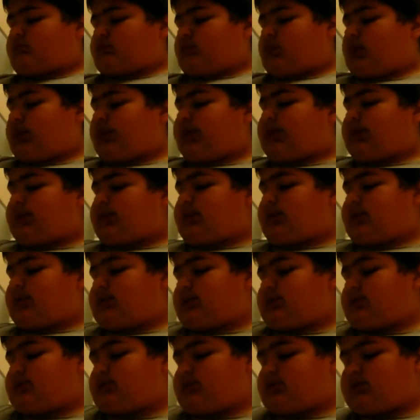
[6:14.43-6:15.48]
Oh, I think these
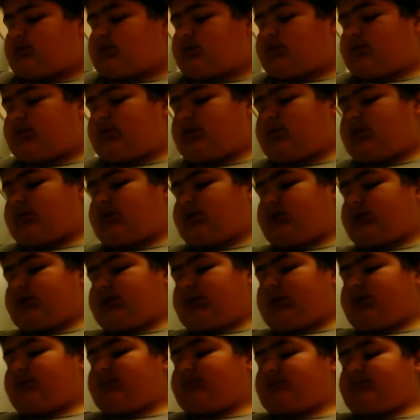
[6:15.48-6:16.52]
are stirred good
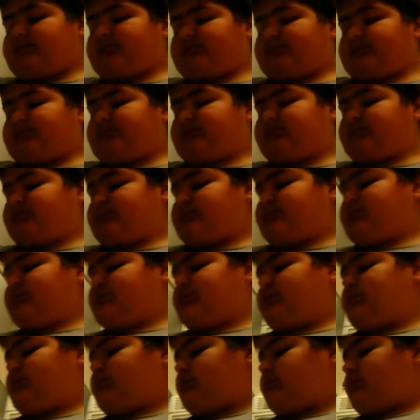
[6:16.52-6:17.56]
then.
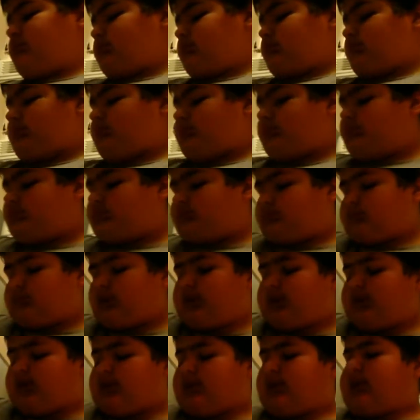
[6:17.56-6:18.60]

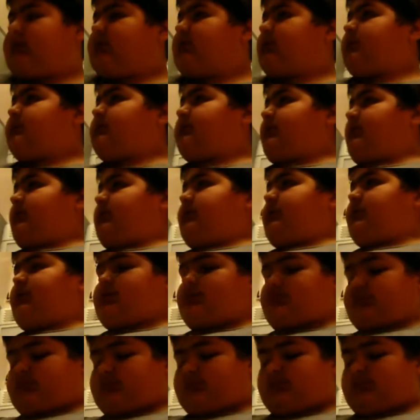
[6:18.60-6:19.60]
I think these are stirred good.